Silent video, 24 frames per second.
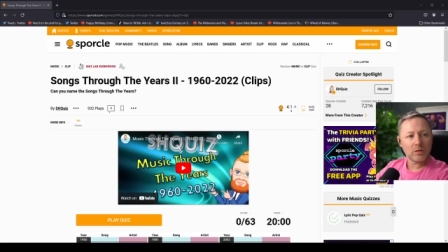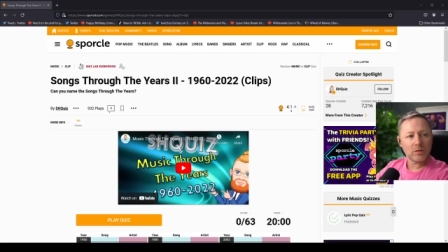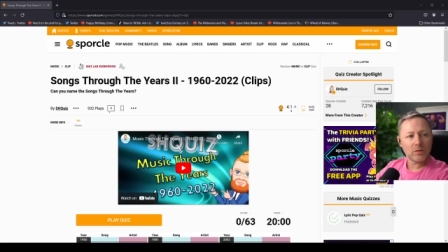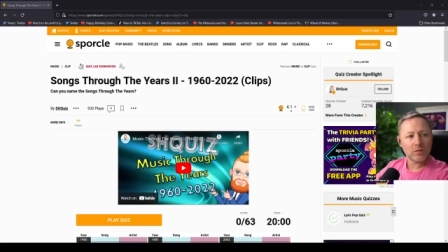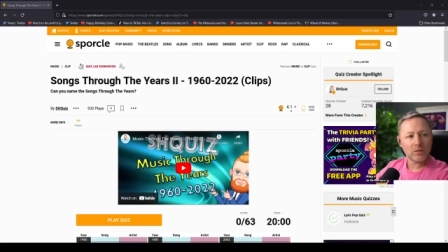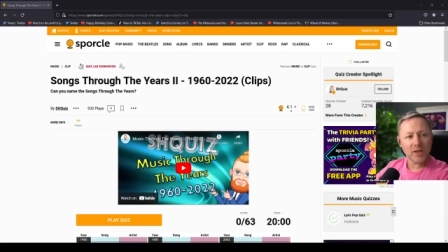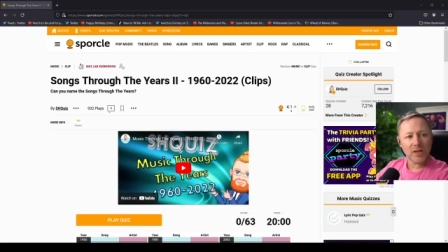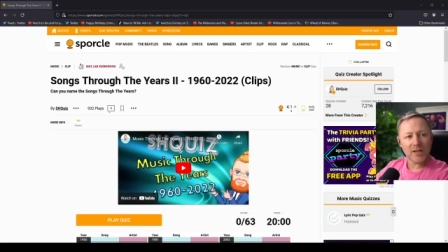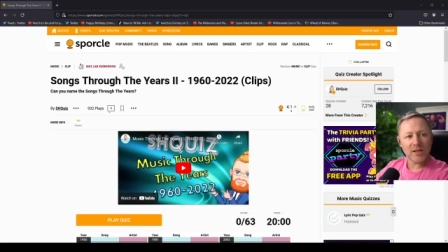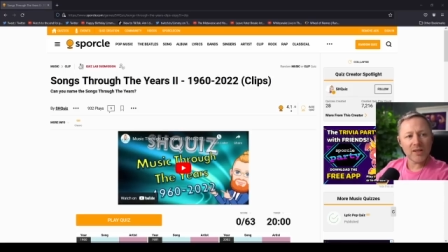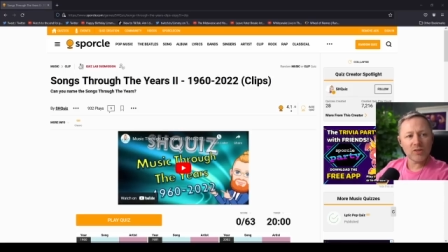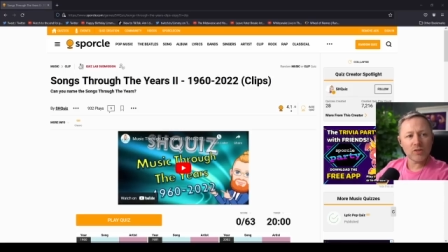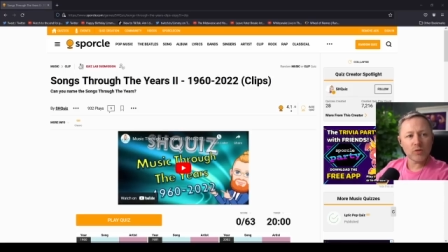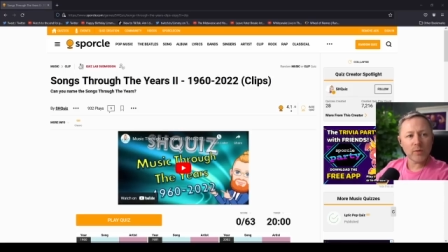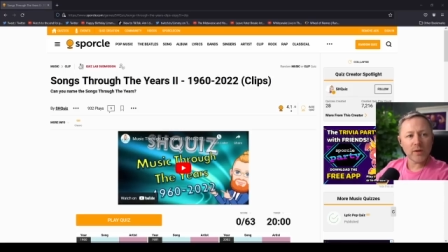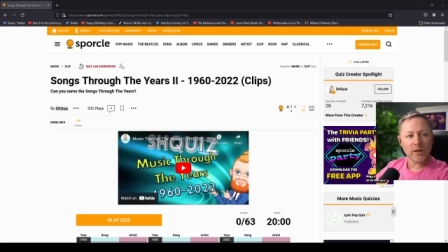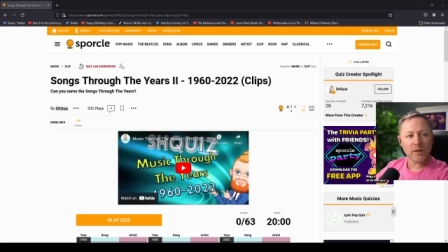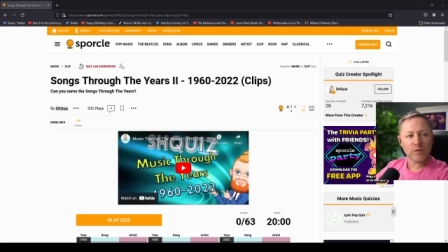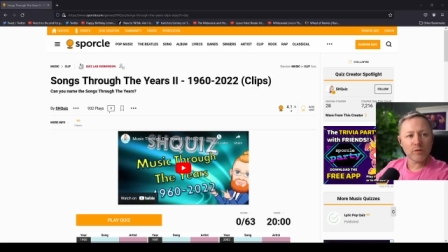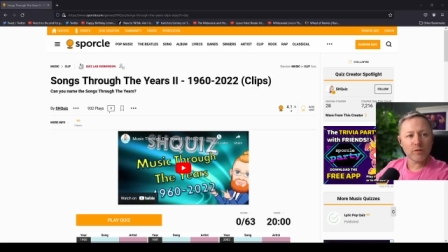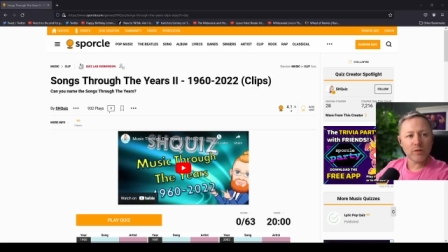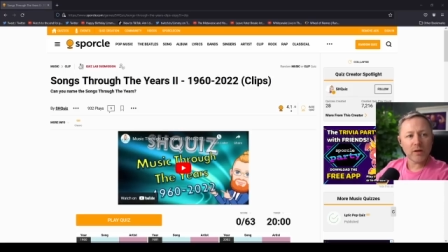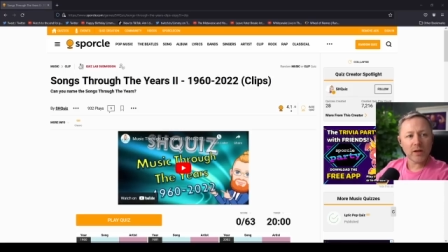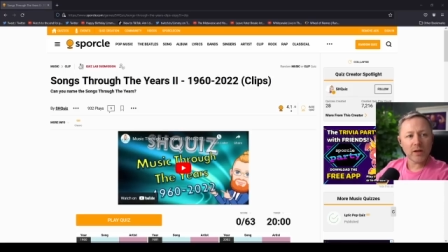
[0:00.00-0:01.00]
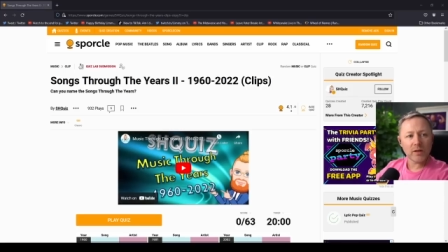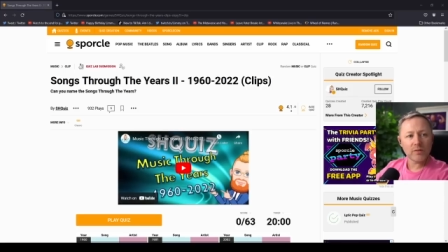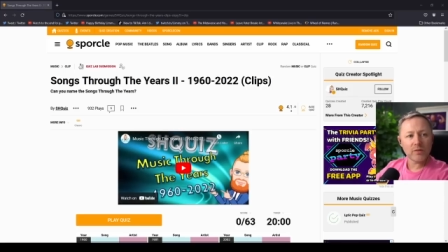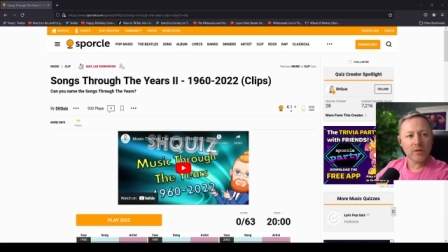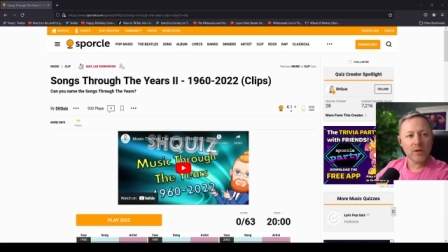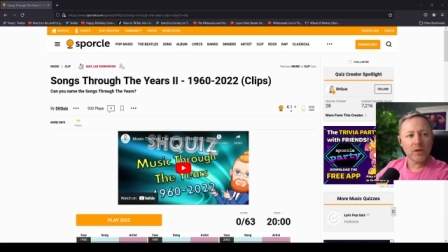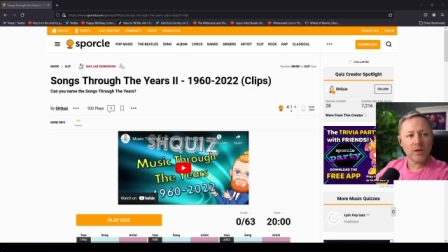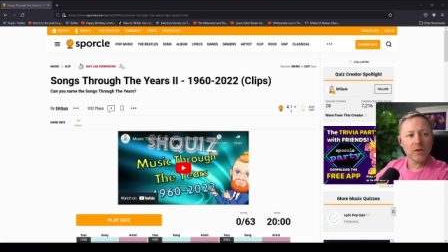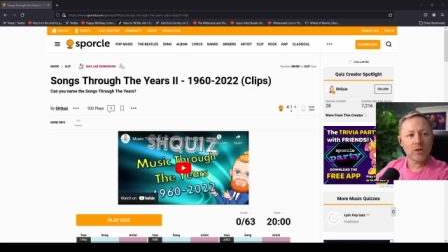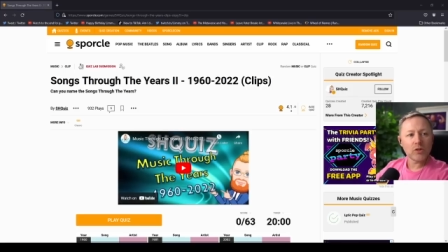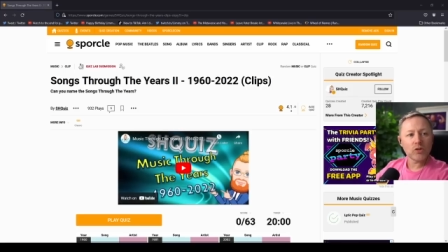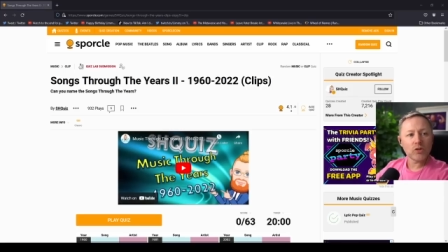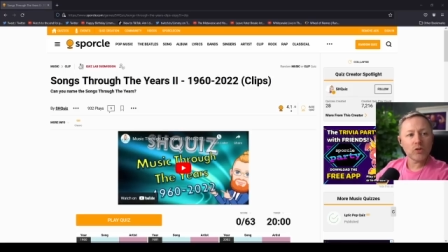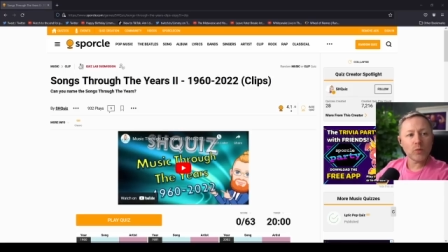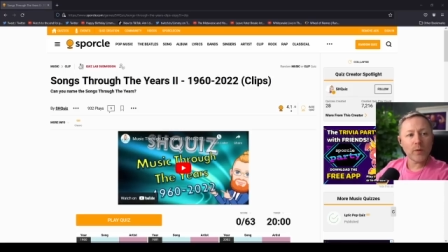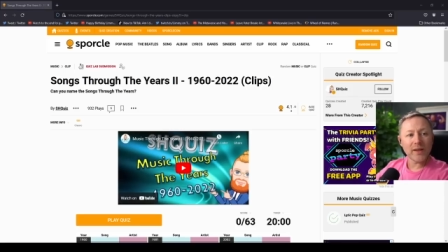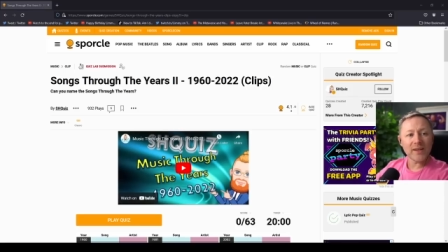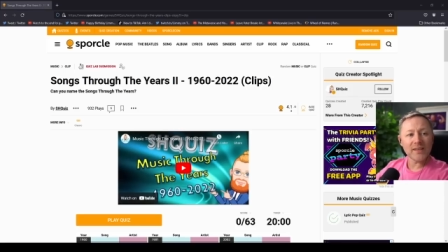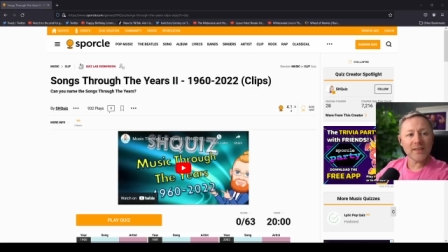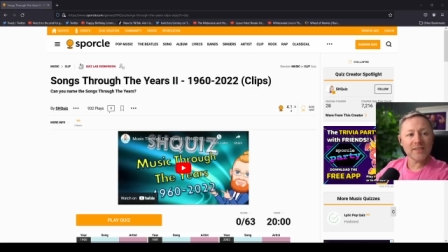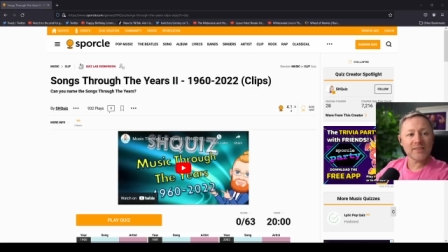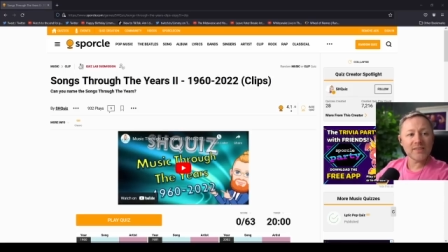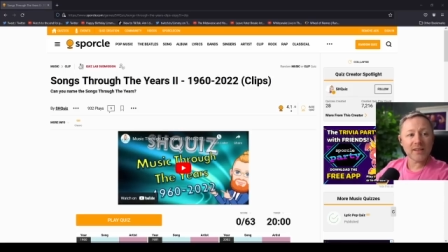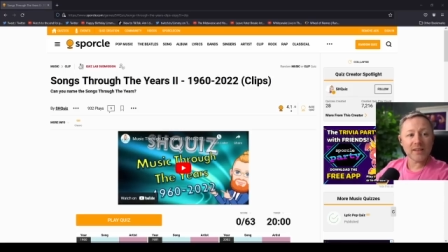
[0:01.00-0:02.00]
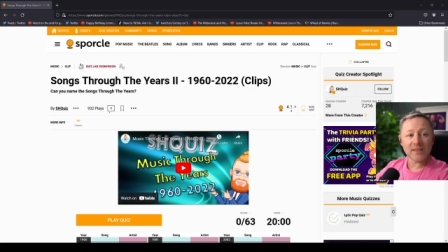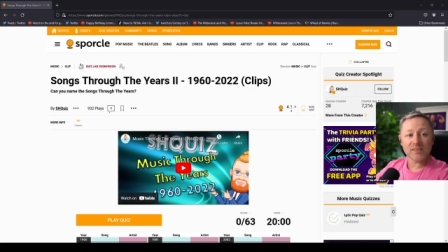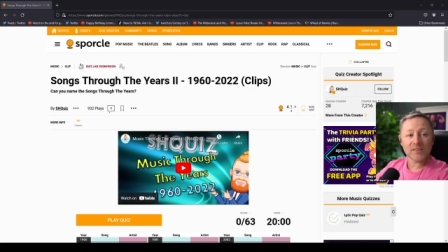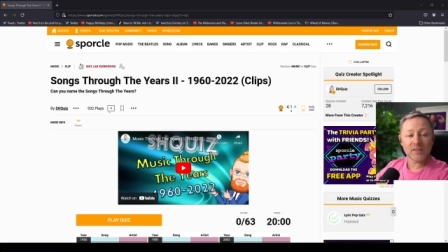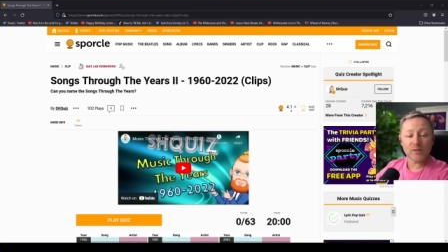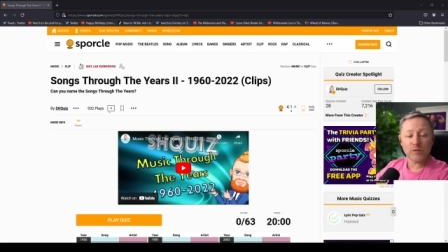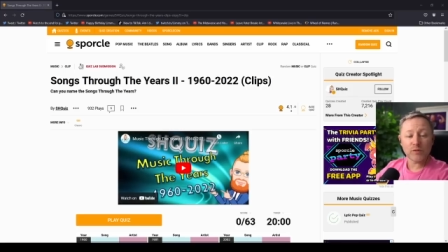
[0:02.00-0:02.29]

ten to twenty-five, twenty-six to